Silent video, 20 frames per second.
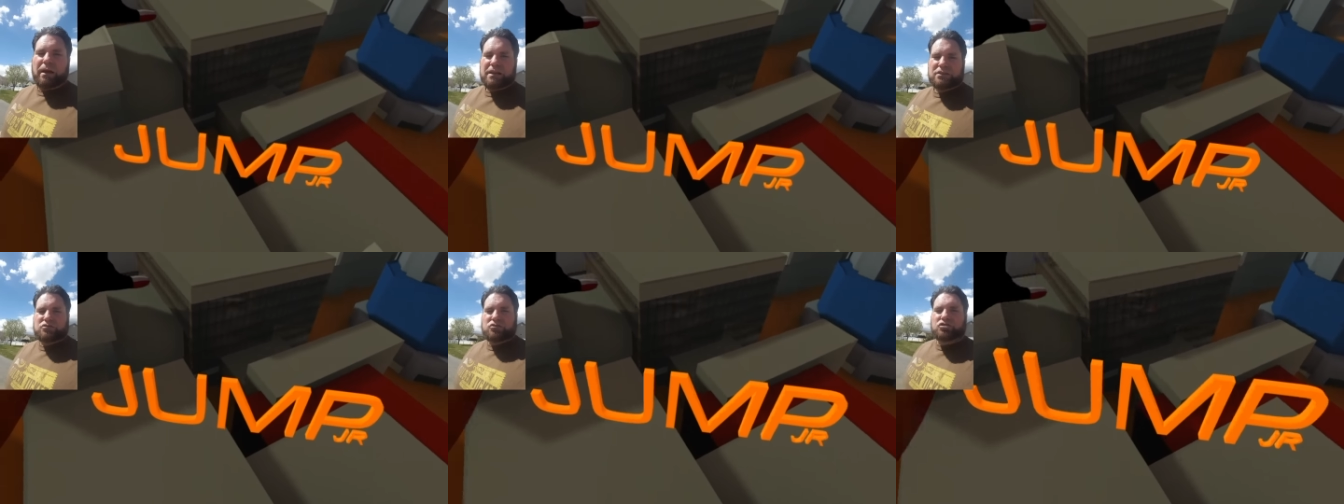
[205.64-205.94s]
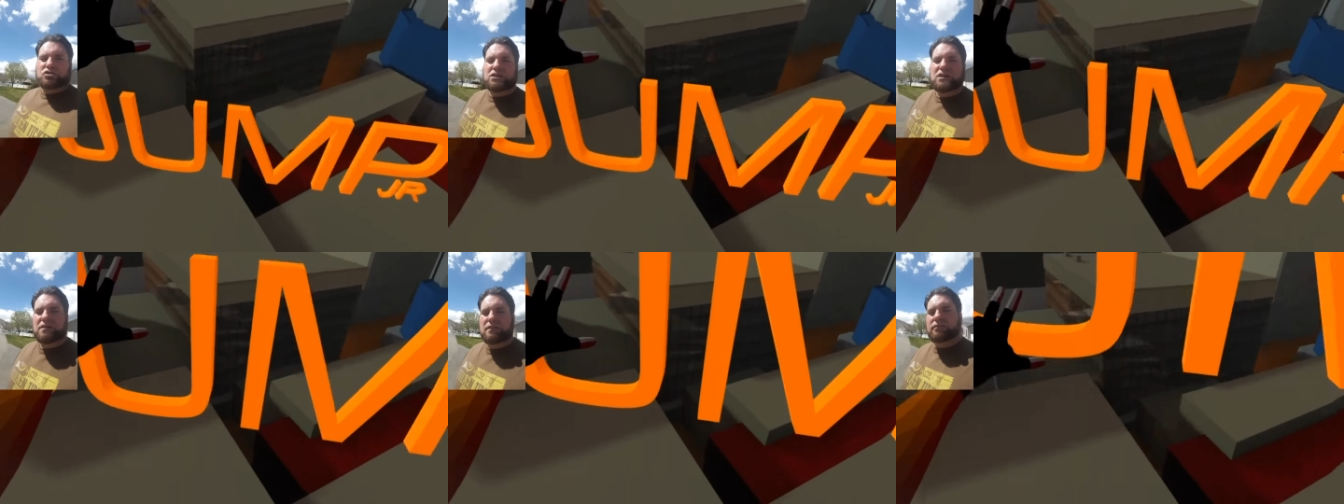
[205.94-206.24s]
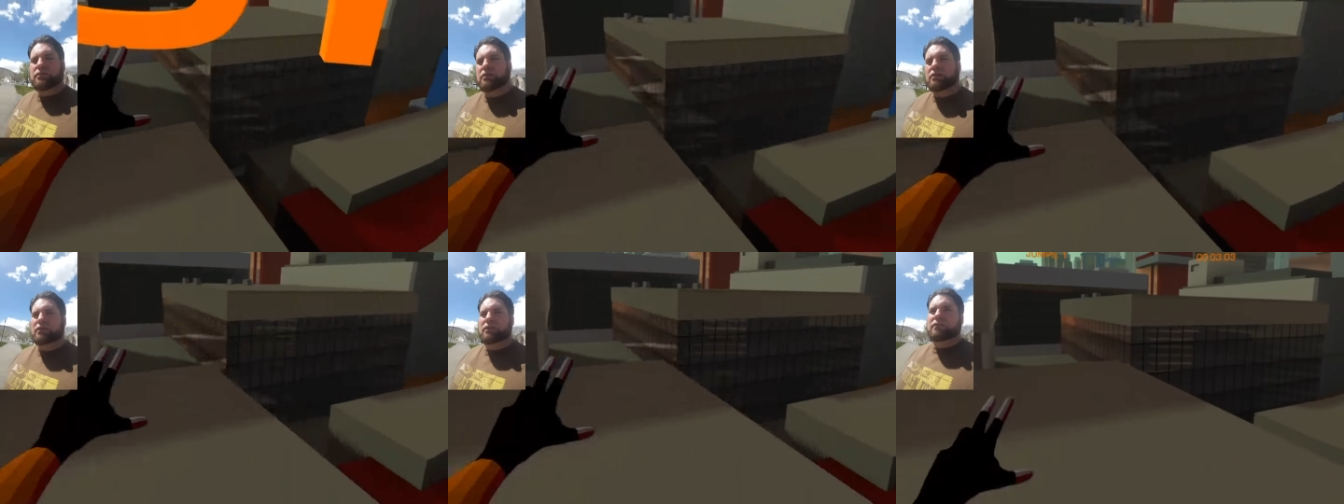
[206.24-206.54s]
Master
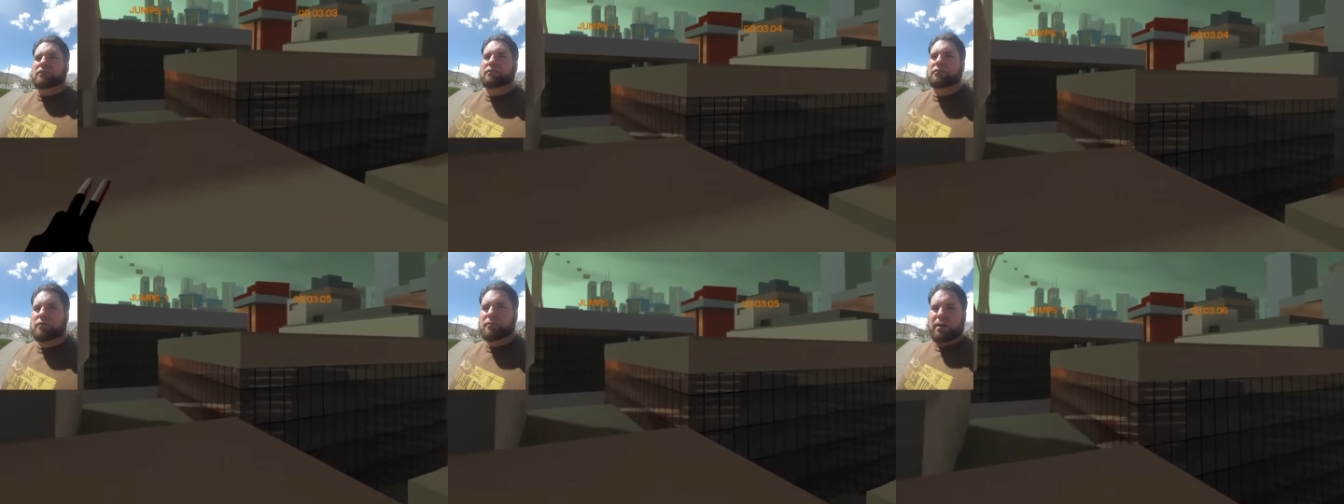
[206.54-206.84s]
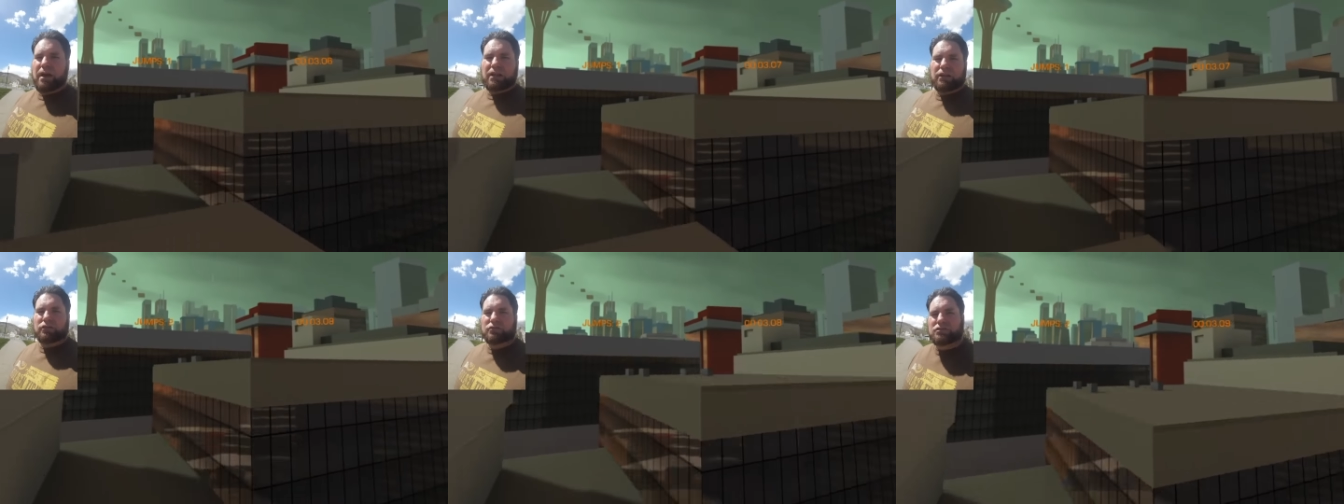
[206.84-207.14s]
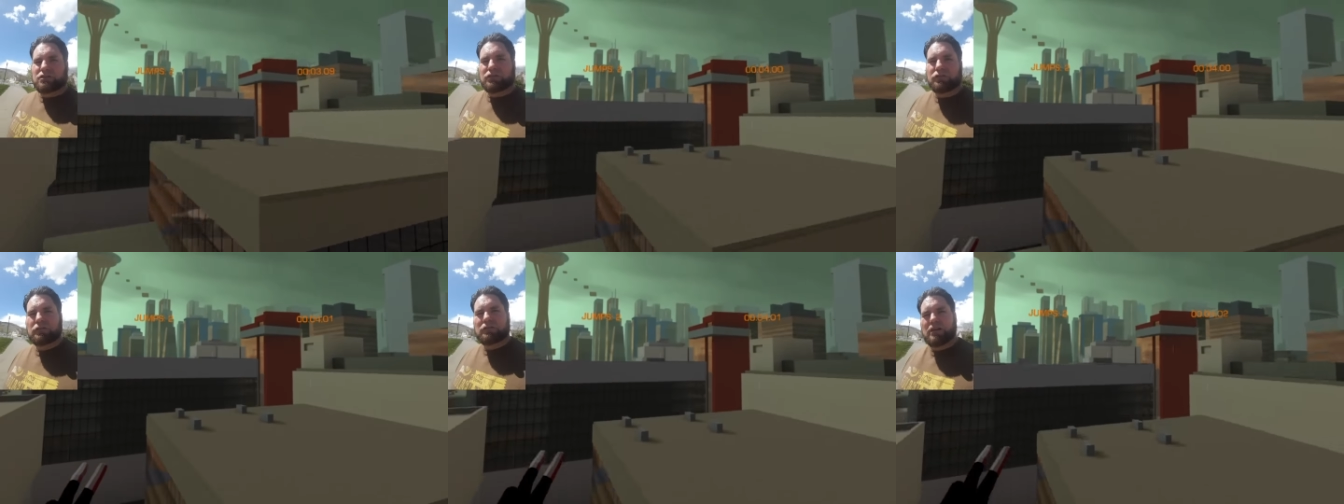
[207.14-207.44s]
Chief from Halo
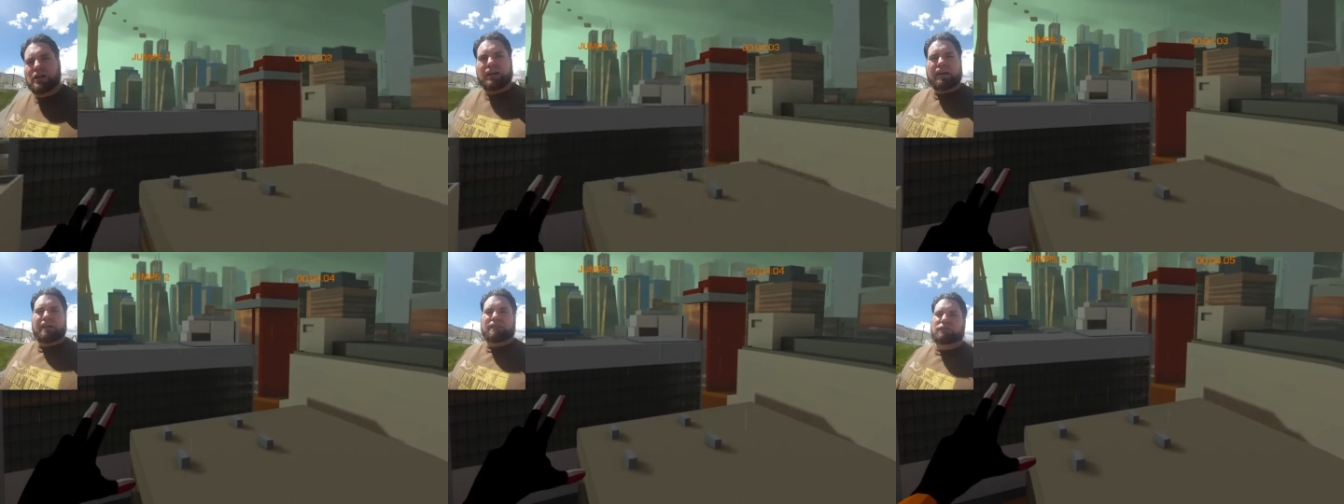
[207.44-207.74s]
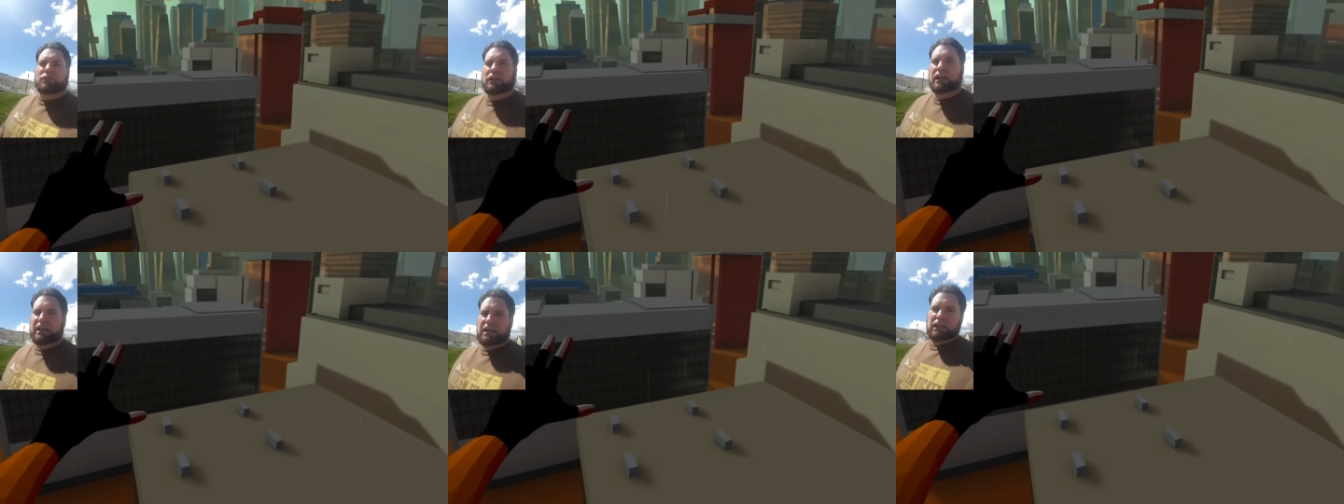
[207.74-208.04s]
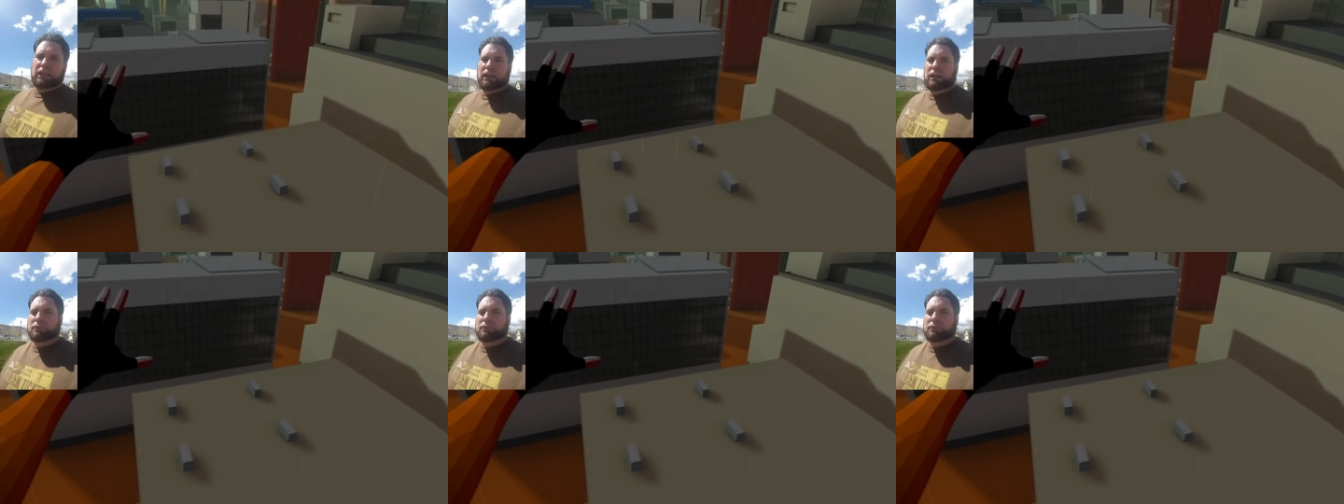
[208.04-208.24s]
2 feel like a